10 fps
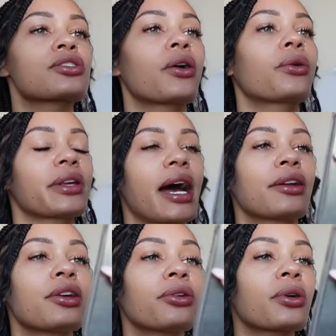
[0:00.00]
So yeah,
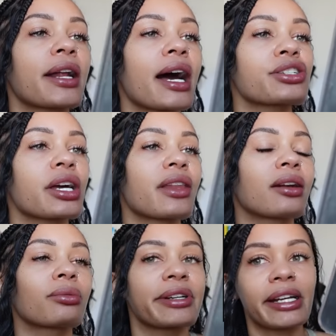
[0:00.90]
no DoorDash and
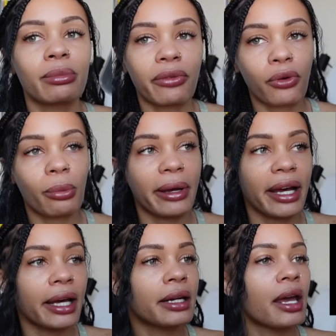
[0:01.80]
then reading before before
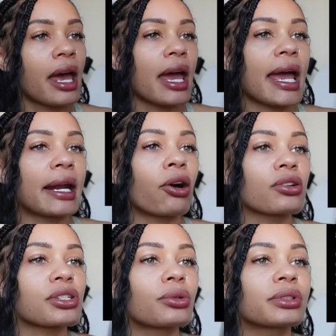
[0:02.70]
bed and
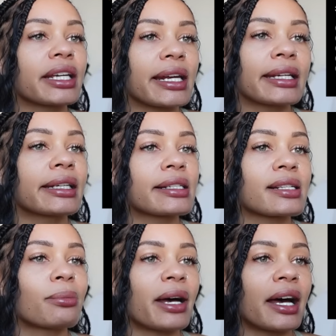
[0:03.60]
also getting
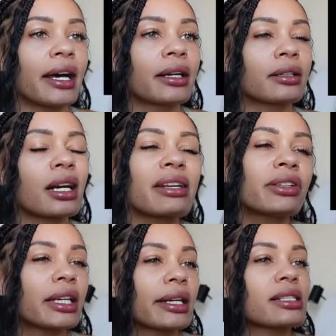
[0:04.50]
into bed. Not
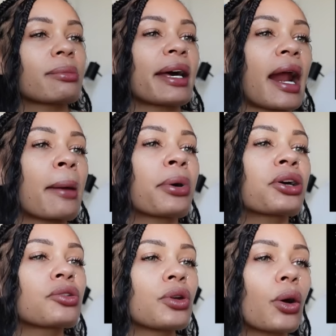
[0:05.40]
even getting into bed, I
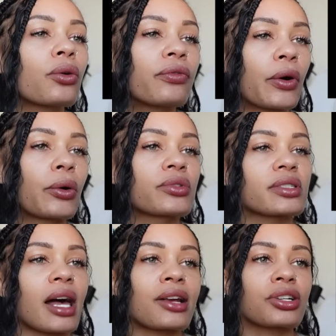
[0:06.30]
put no phone
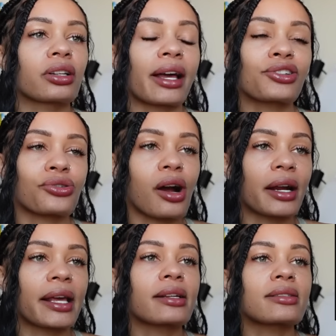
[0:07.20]
slash
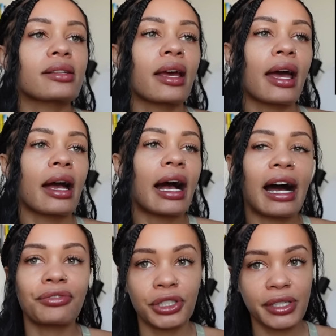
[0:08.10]
electronics
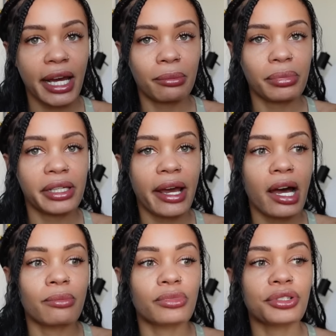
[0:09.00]
after 10
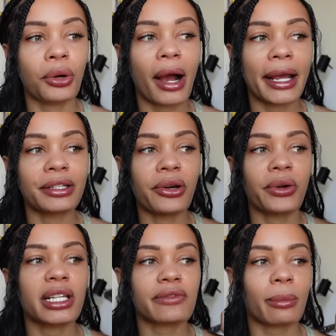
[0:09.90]
p.m. So I
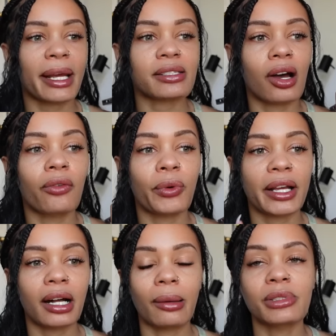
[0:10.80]
notice for myself when
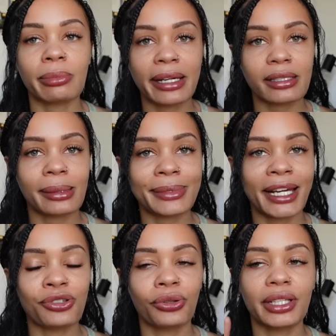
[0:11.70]
it comes to my sleep
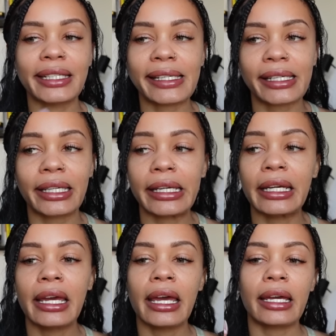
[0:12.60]
schedule, the
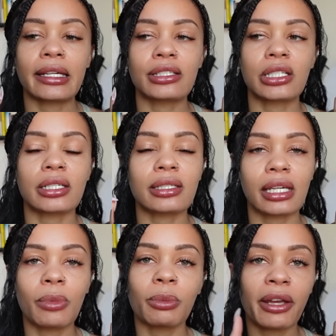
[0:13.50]
key is to
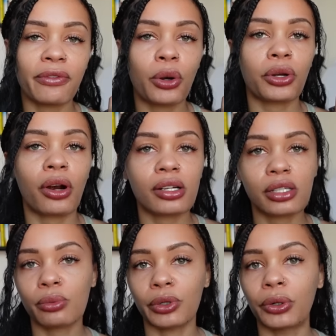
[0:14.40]
sleep with my phone across
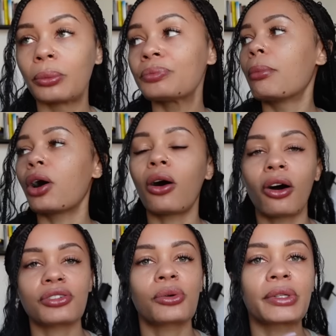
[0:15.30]
the room, but
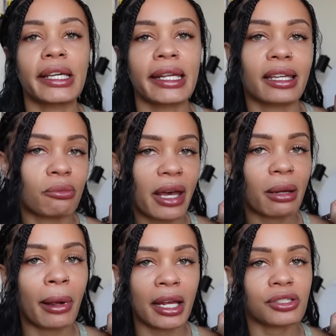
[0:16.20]
also getting in
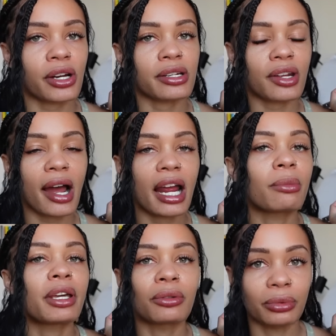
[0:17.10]
bed by a certain
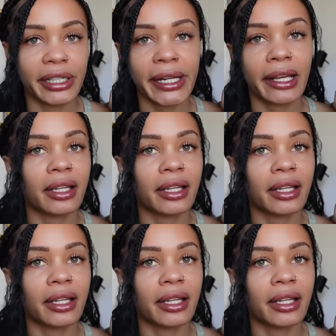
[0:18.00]
time and reading.